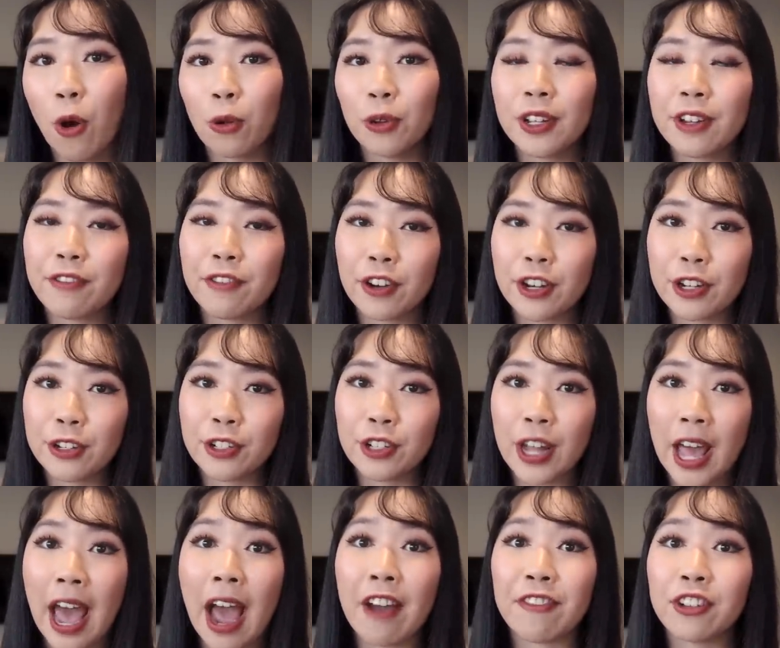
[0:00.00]
only for you
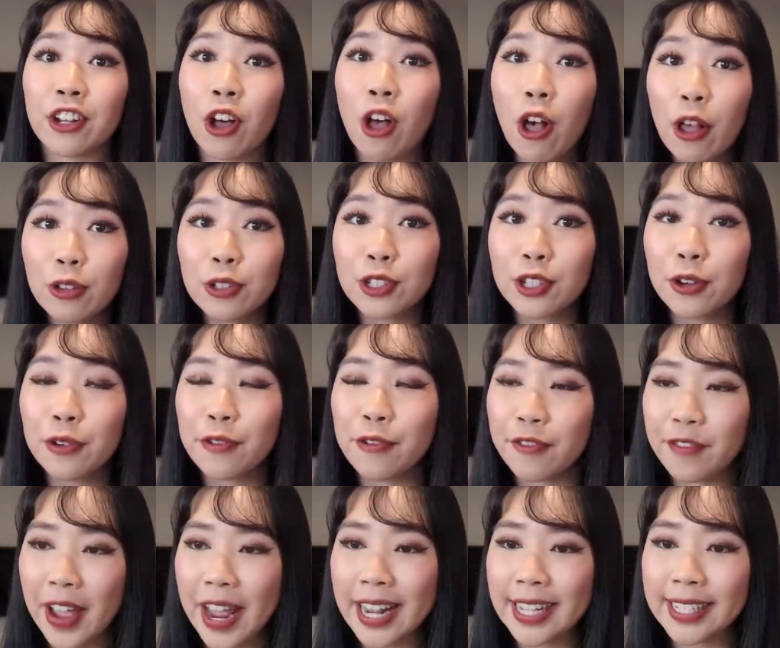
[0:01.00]
to have to also
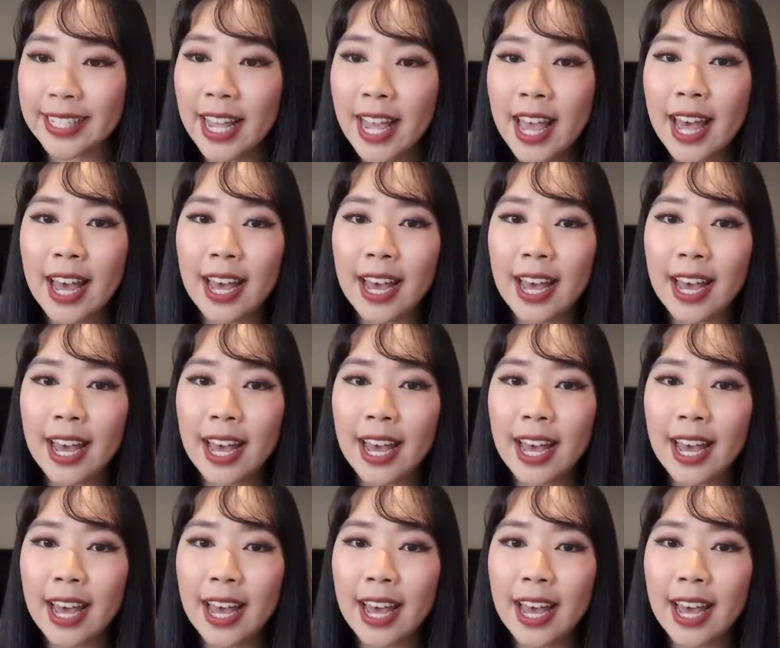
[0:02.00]
face